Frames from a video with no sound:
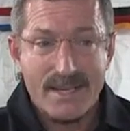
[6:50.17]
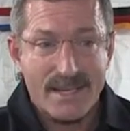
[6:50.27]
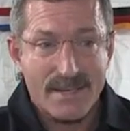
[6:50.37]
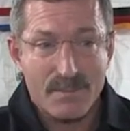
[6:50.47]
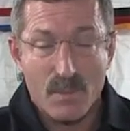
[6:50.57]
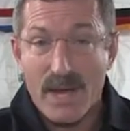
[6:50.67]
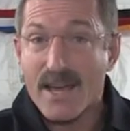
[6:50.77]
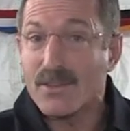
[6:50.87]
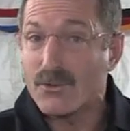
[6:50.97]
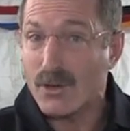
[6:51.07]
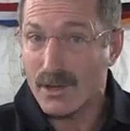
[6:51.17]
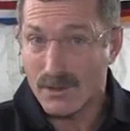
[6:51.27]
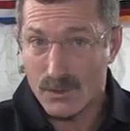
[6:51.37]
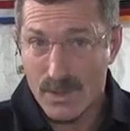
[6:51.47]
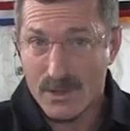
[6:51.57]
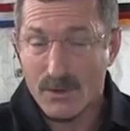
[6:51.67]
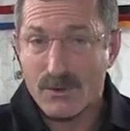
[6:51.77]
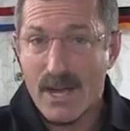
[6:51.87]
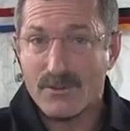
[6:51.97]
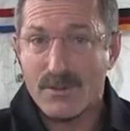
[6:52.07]
Um, we had the shuttle doing those
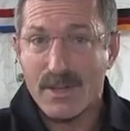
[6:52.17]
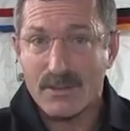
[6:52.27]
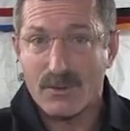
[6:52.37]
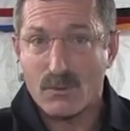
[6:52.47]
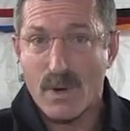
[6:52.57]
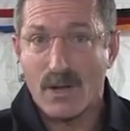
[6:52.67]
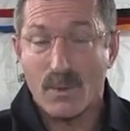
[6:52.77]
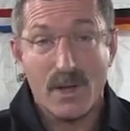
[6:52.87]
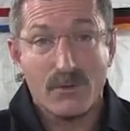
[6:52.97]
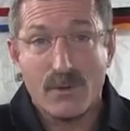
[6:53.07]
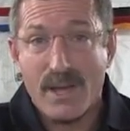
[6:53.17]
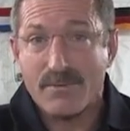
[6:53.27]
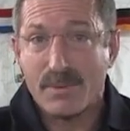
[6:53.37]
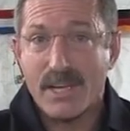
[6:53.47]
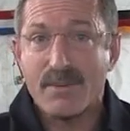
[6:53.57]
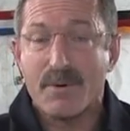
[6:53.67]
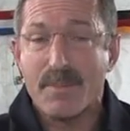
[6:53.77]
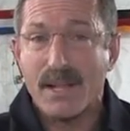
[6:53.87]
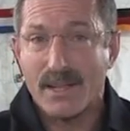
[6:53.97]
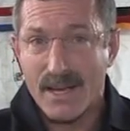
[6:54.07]
kinds of things as well. We also have plenty of
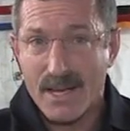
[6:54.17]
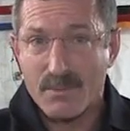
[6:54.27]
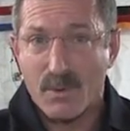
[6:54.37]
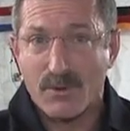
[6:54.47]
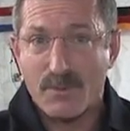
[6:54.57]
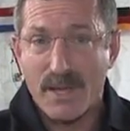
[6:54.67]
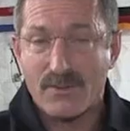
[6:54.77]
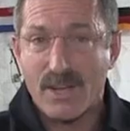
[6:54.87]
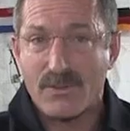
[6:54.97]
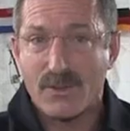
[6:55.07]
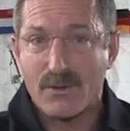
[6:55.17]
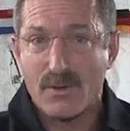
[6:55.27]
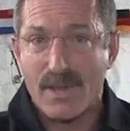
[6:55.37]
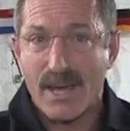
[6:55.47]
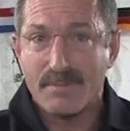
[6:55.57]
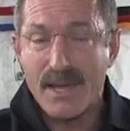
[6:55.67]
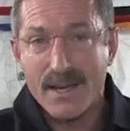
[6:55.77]
propellant on board space station to do that.